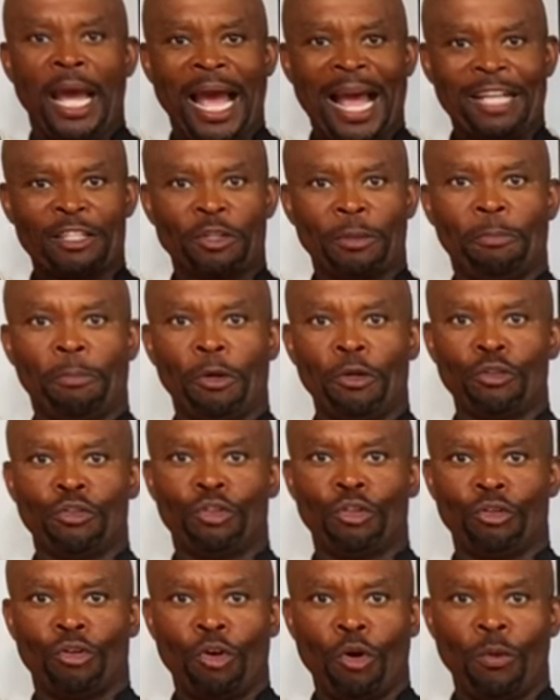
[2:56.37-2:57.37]
as opposed
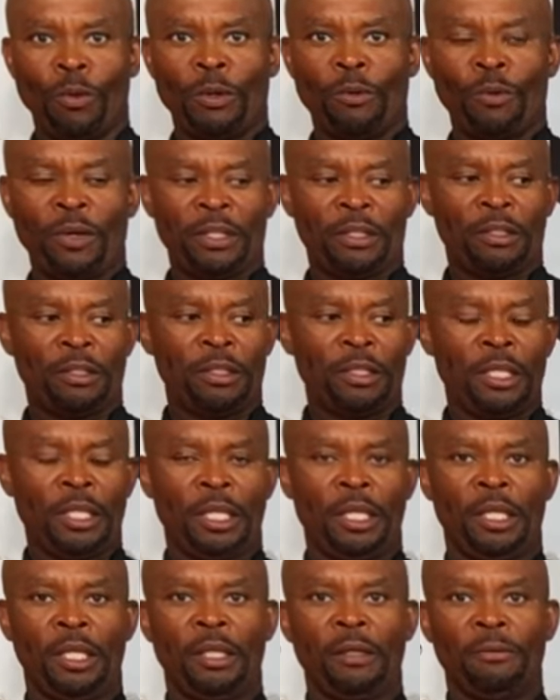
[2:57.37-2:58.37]
to going with
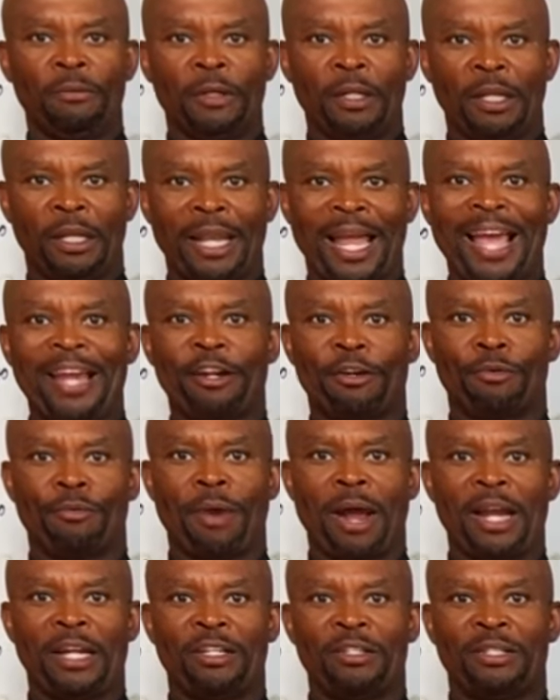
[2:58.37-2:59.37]
the lighter
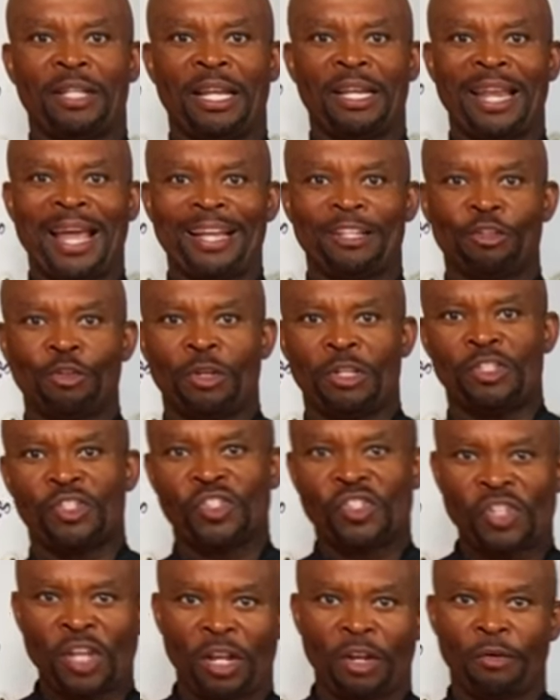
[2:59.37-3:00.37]
riders that like to
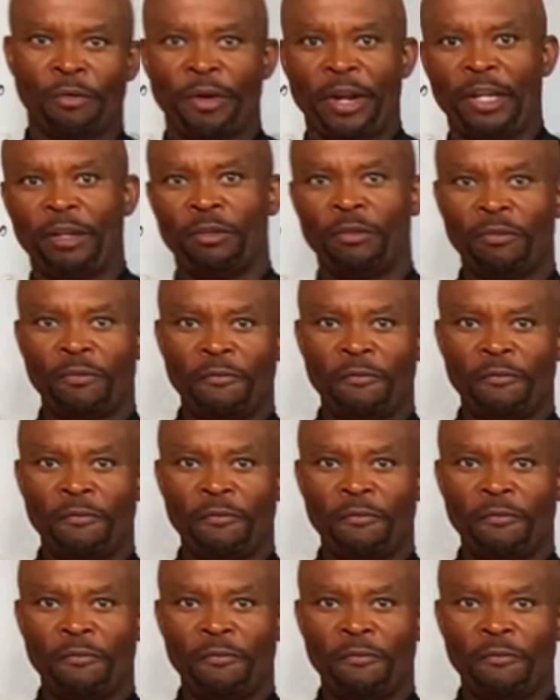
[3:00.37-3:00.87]
accelerate